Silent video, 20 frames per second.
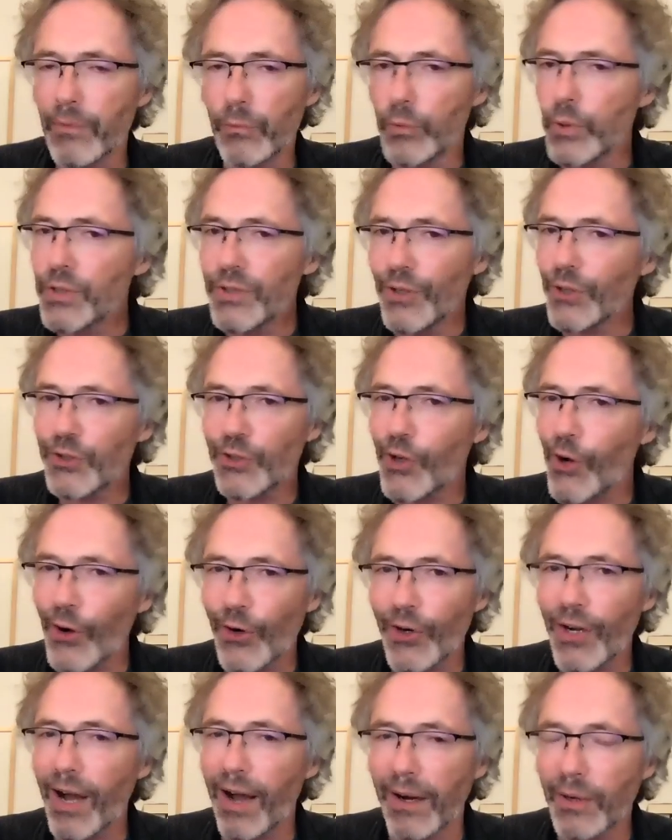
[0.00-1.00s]
would not
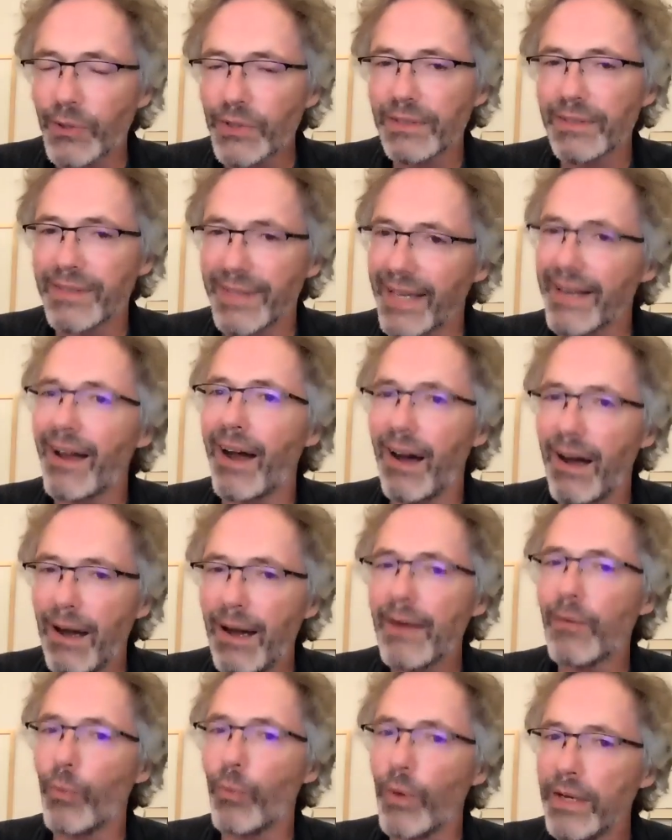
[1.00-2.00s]
talk out, there
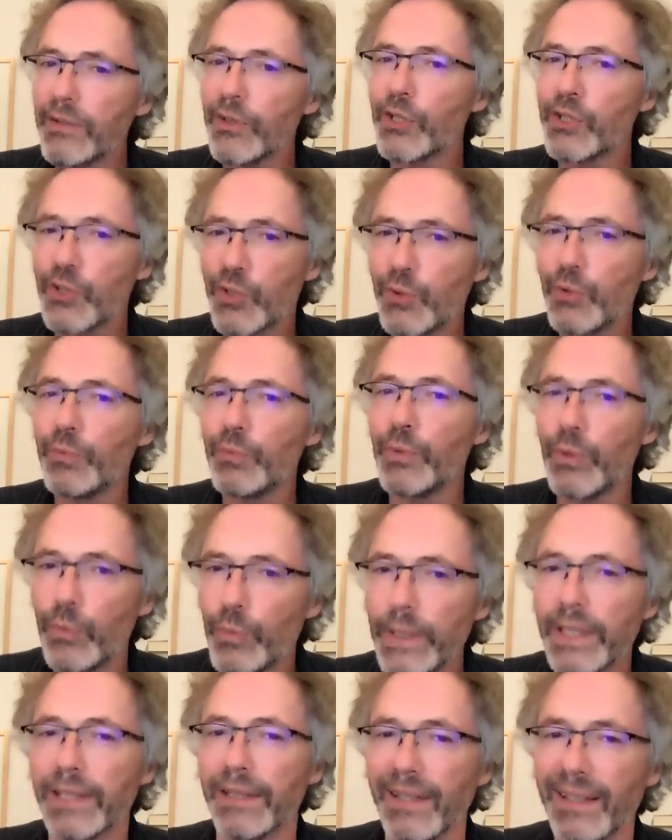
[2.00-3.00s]
are one or two who
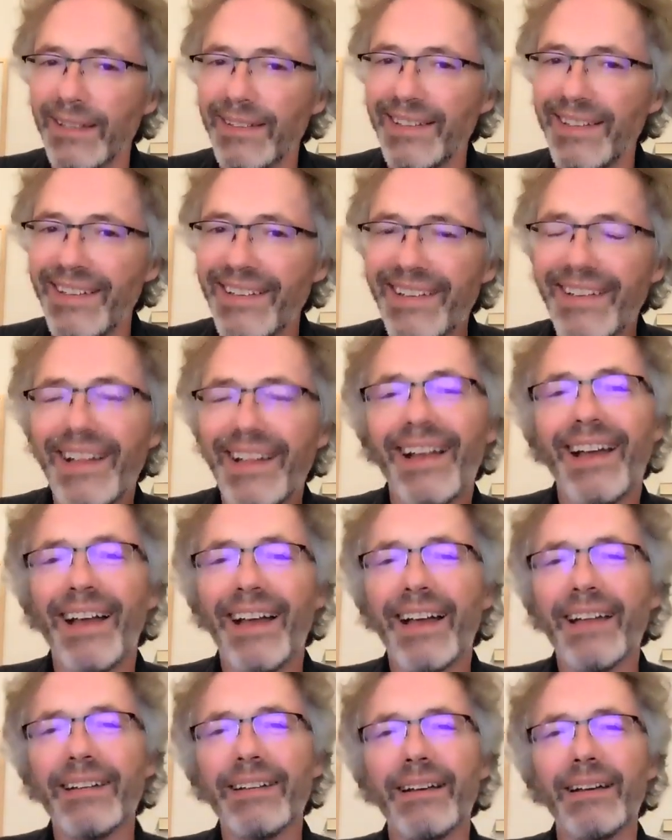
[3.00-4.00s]
will.
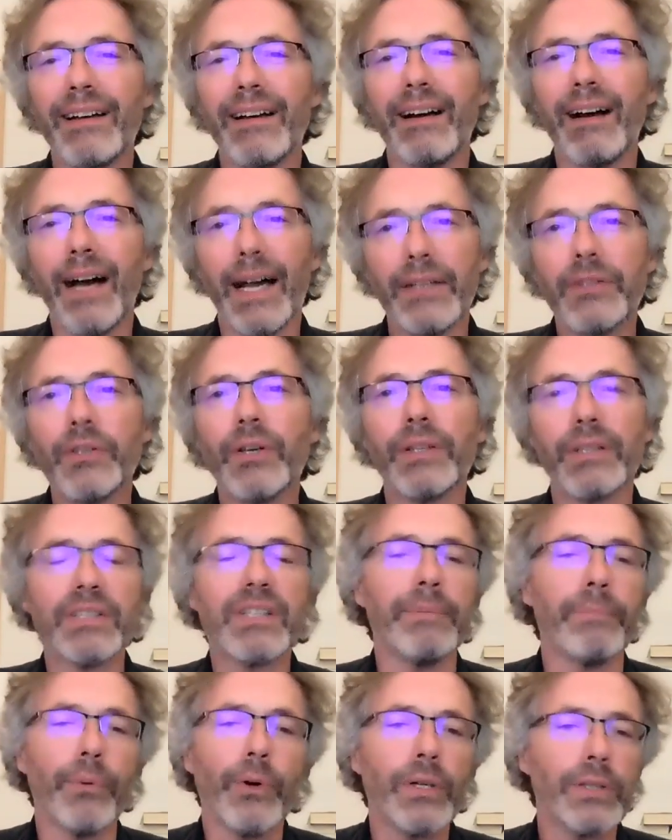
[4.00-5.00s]
And I thought it's
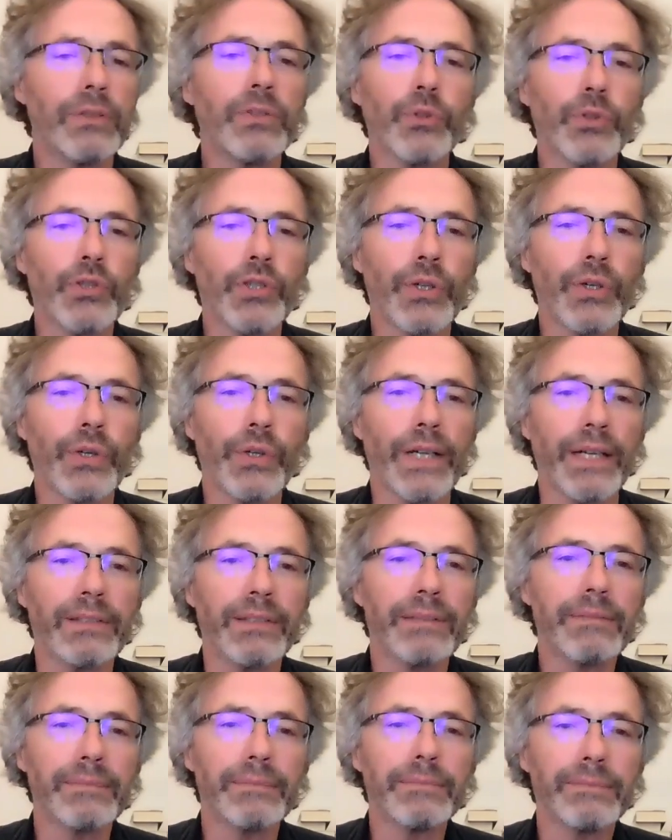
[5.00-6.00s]
important to show that.
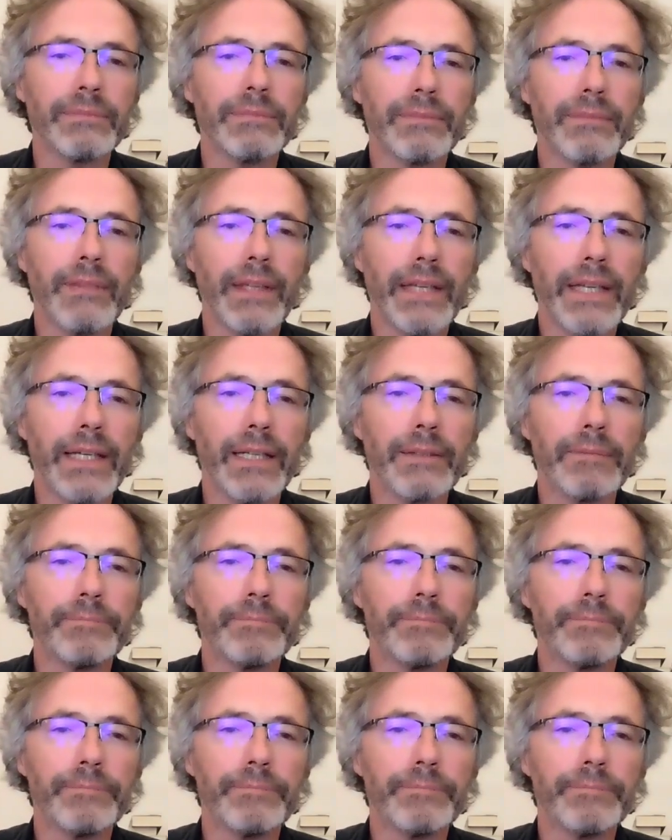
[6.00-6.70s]
Yeah.